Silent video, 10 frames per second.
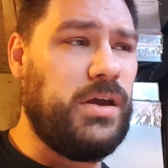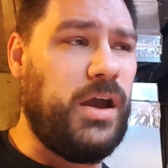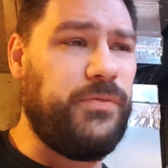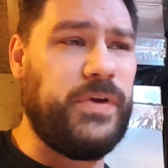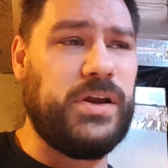
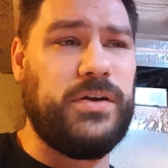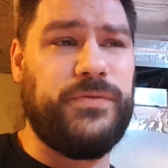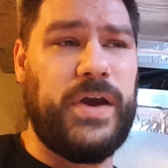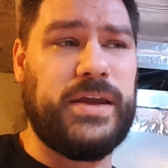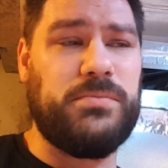I figured
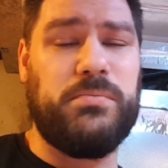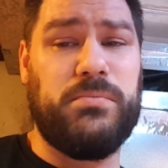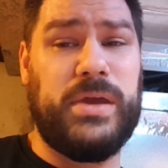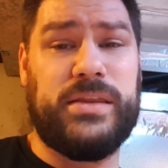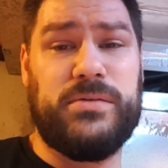if I
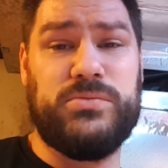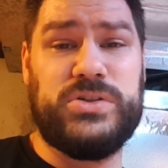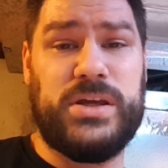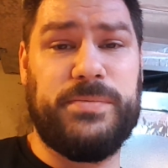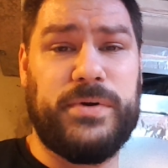could make them
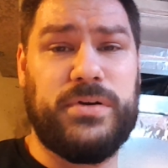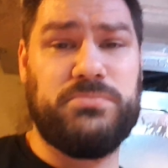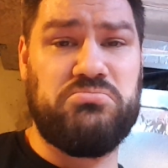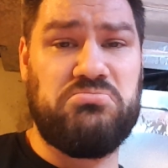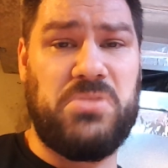
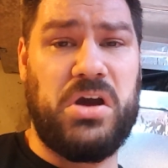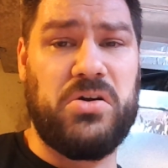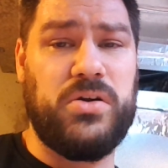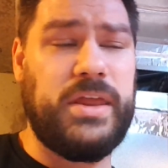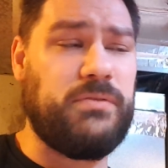cheaper, I'll
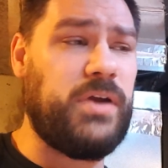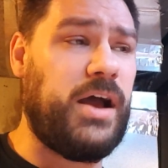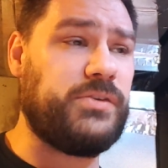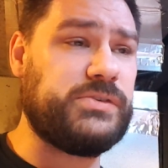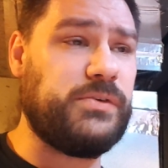go that
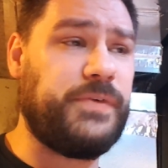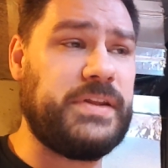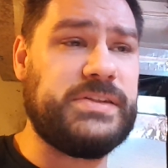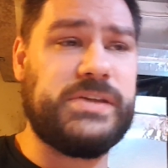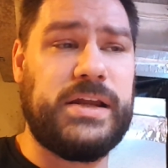route. So if I
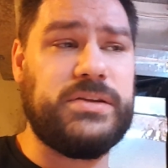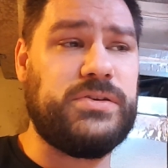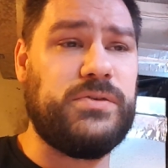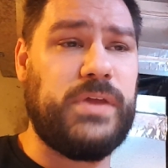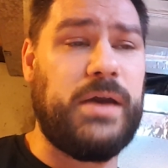decide to
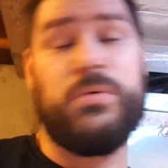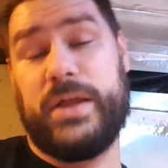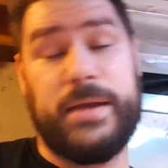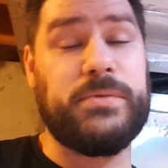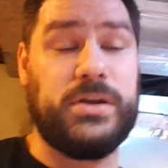do that, well,
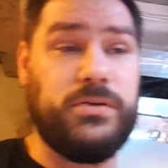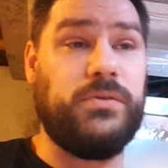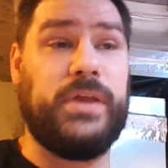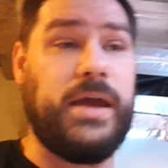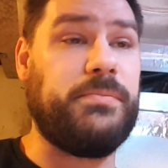I am going to
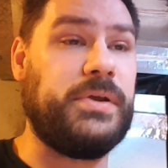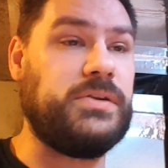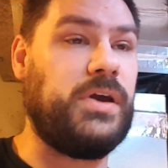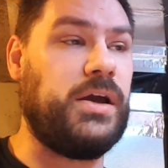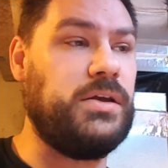do that,
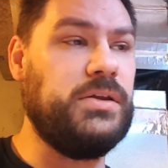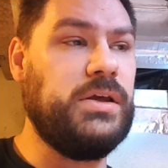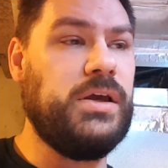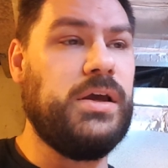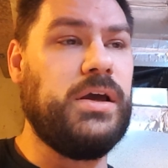but
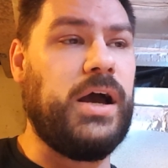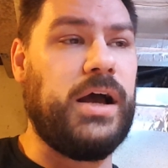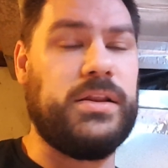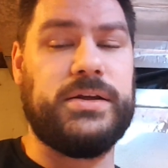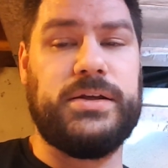
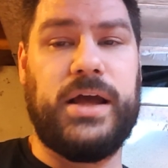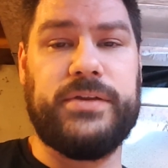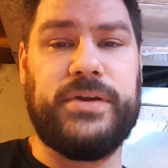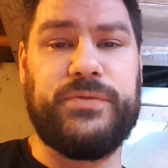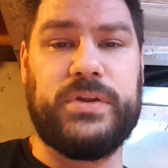
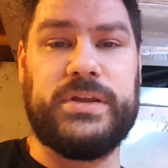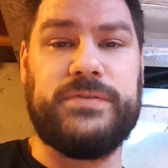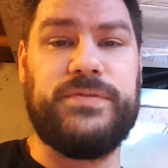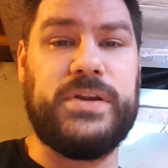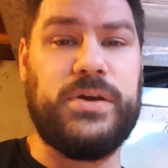I'll definitely
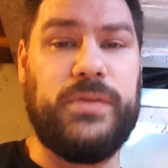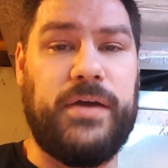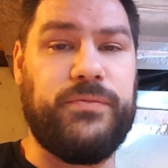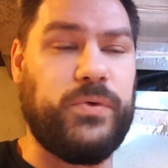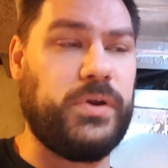video
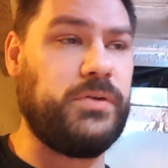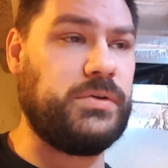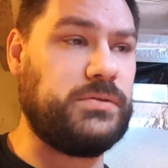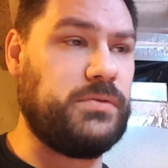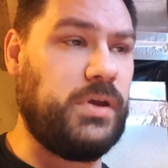that for
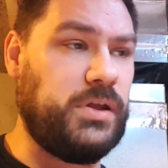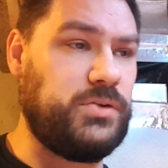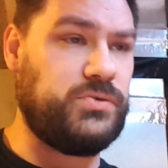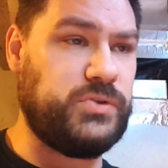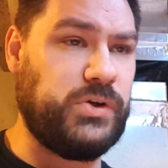you
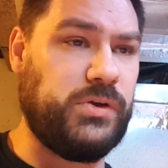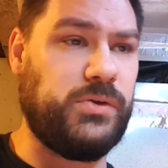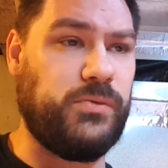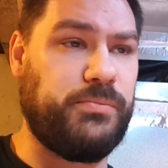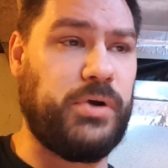and show
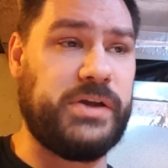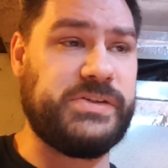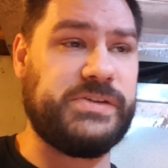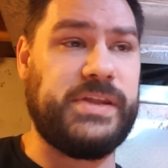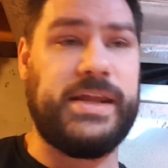you a
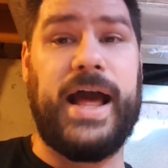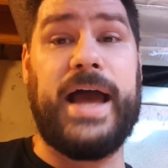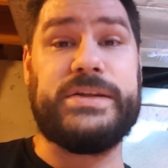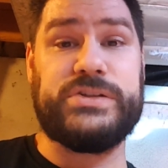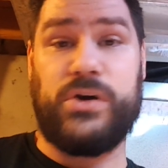process that
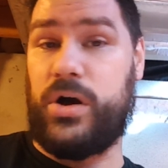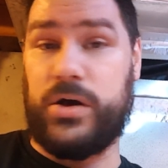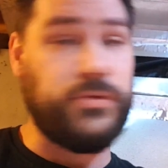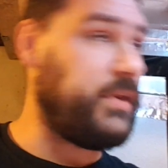I saw.